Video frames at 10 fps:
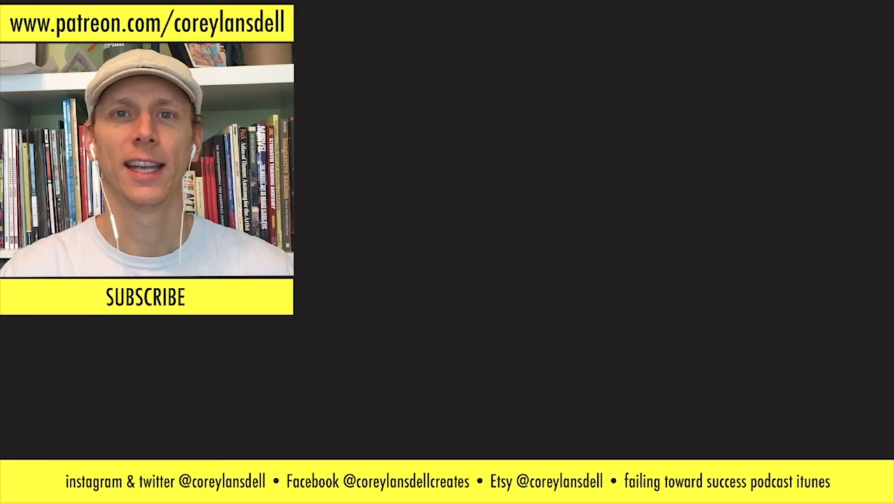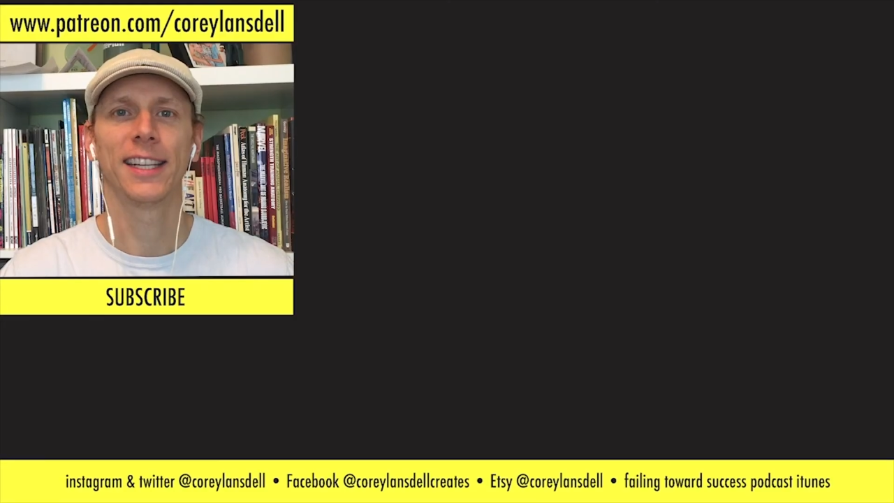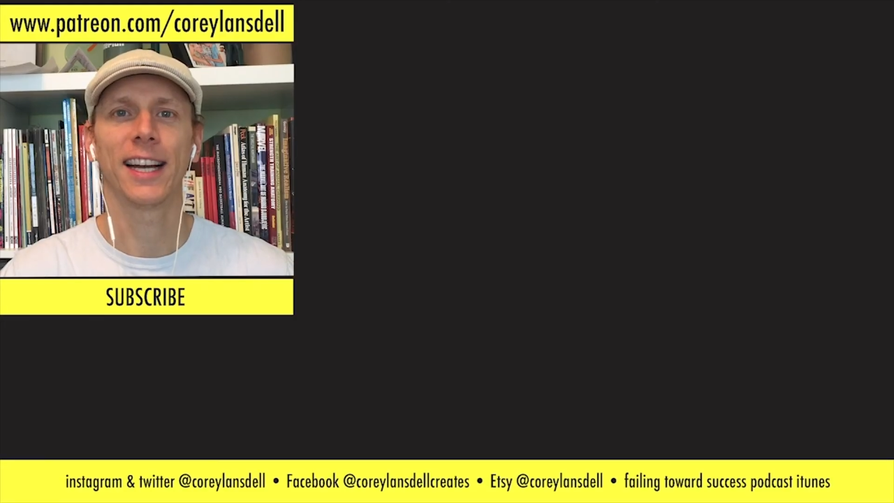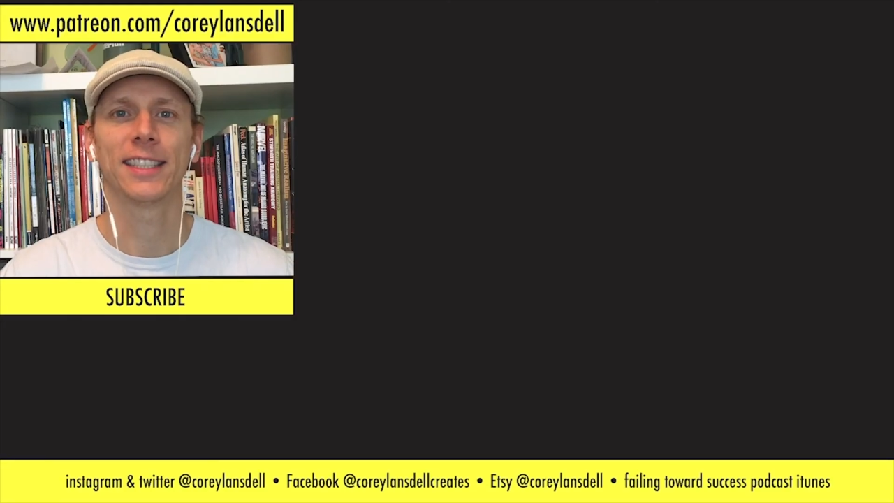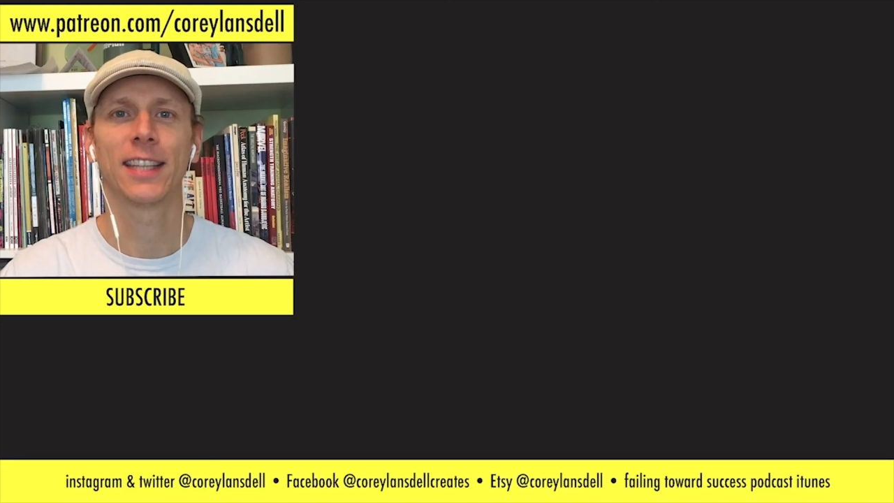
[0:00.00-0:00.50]

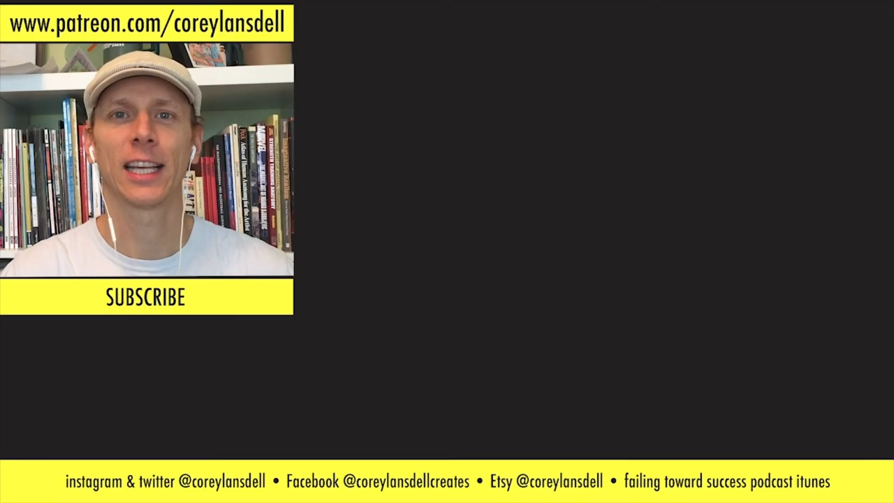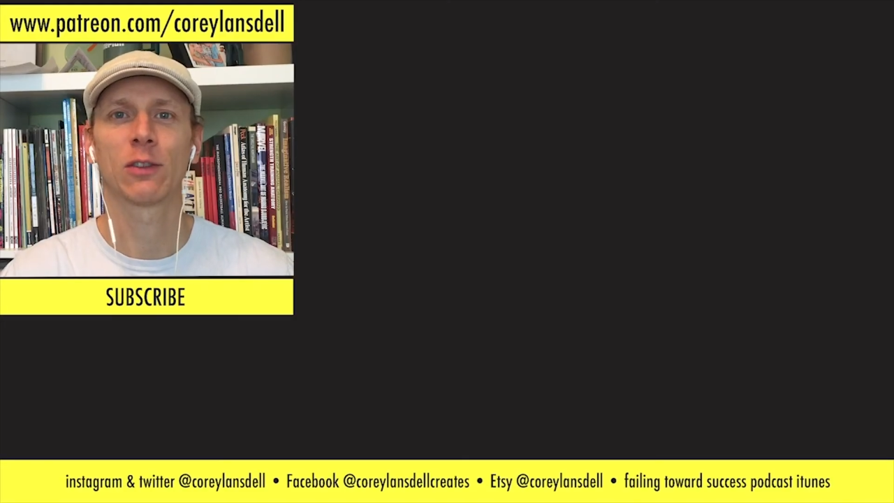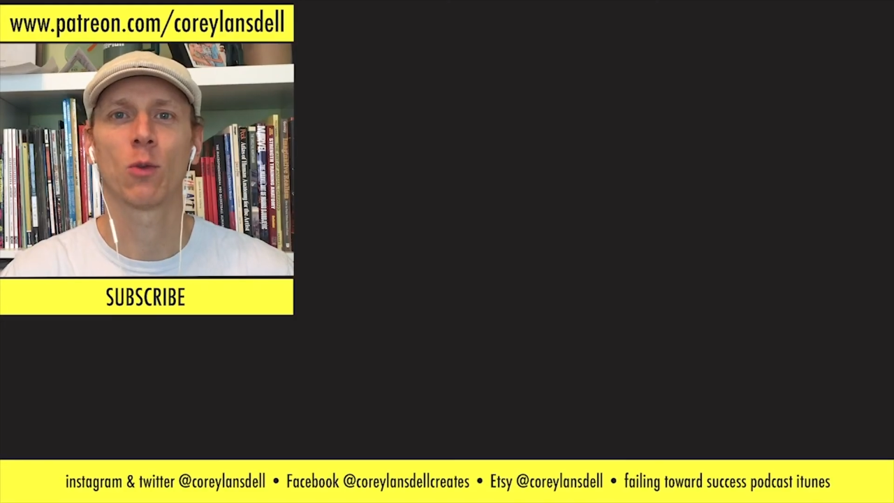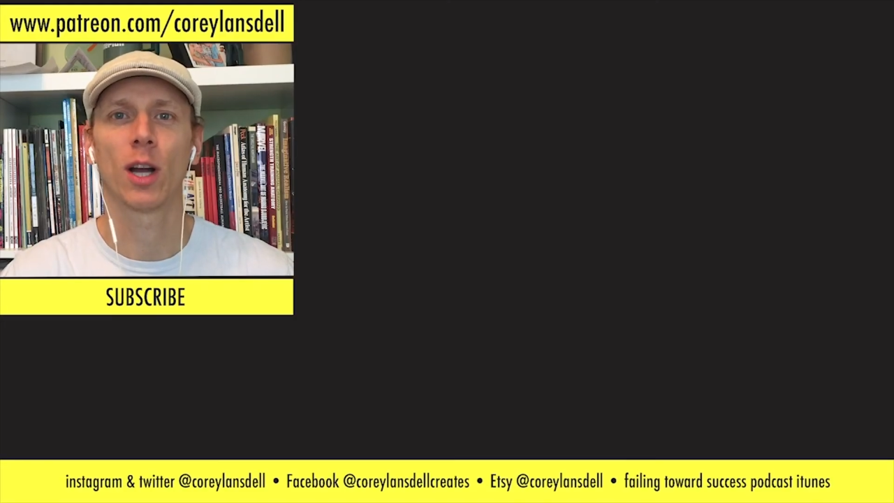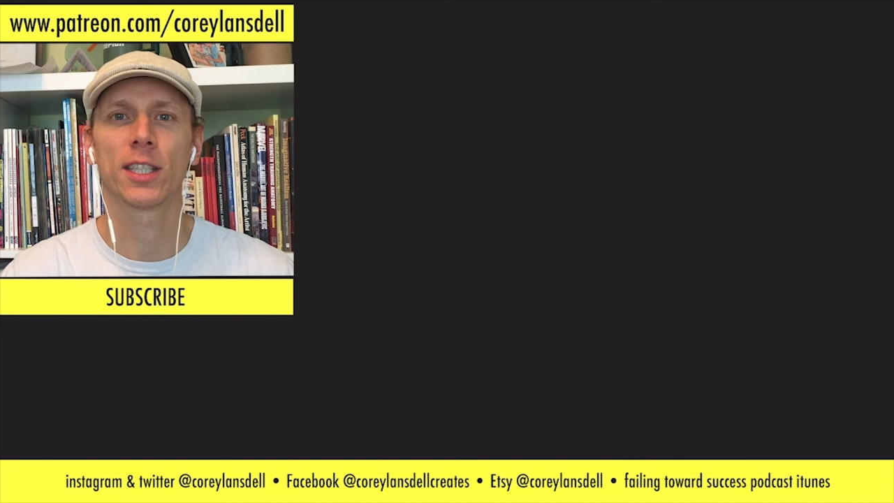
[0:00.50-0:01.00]
Hey guys,
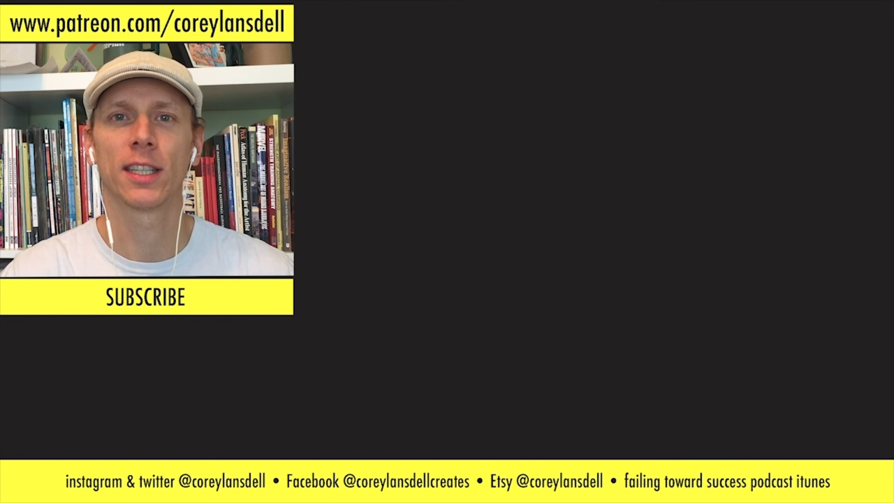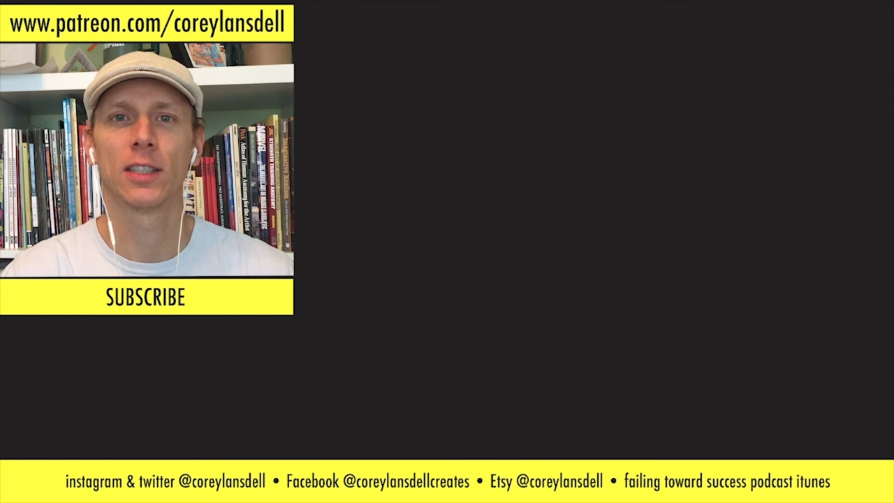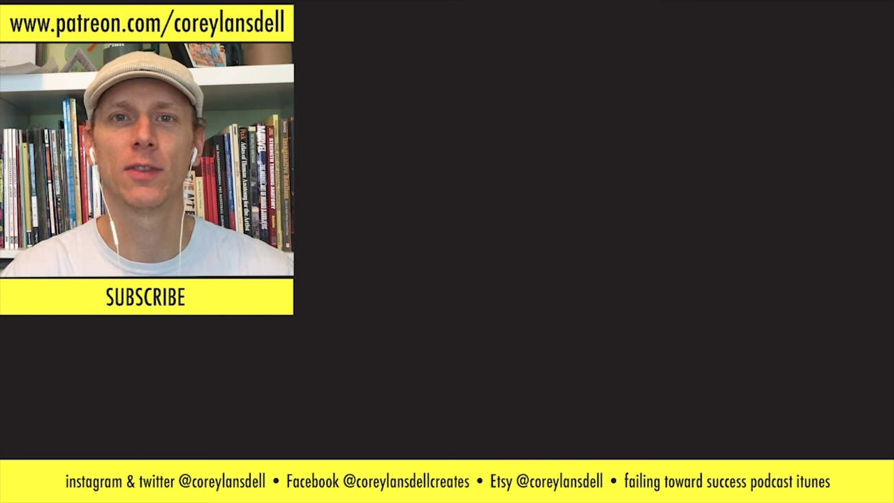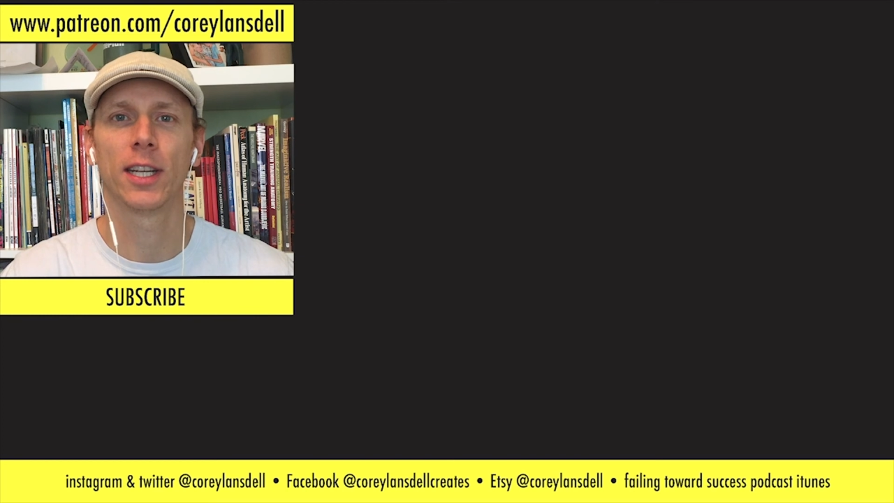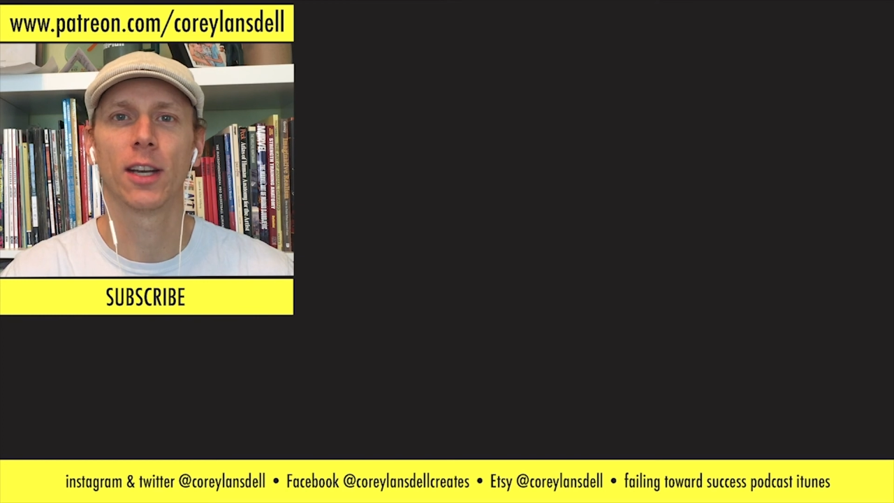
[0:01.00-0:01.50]
thanks for watching
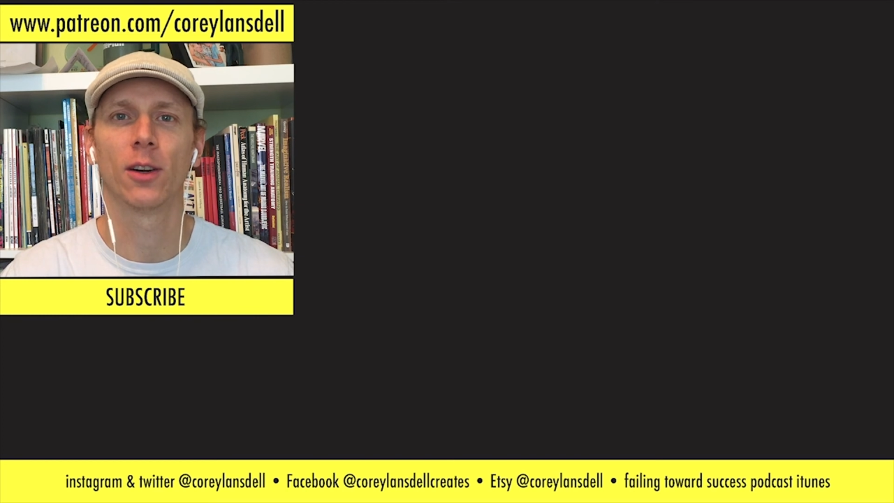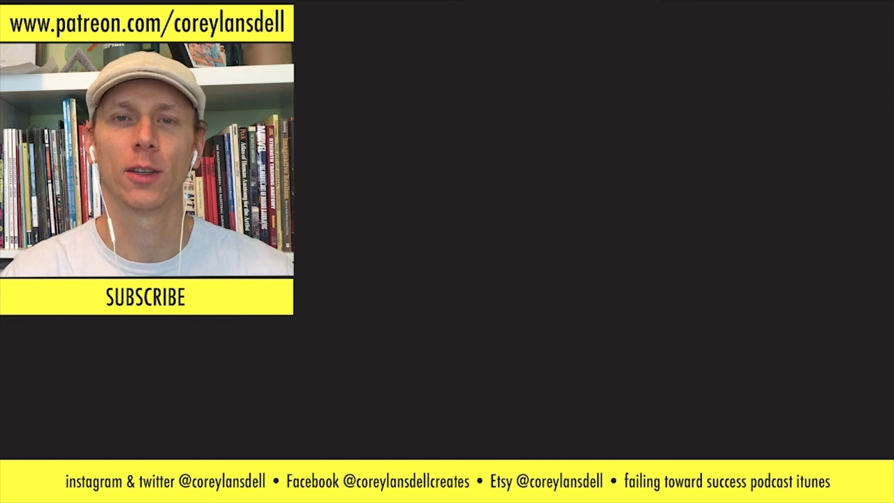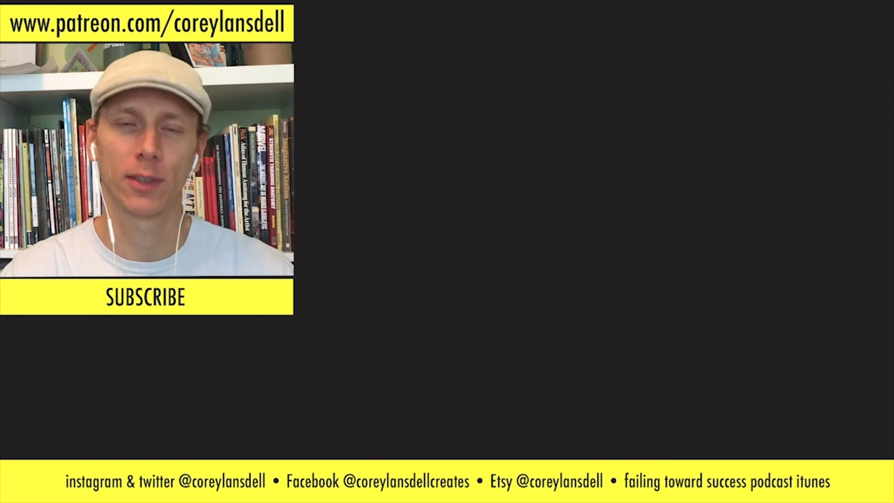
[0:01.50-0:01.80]
this video.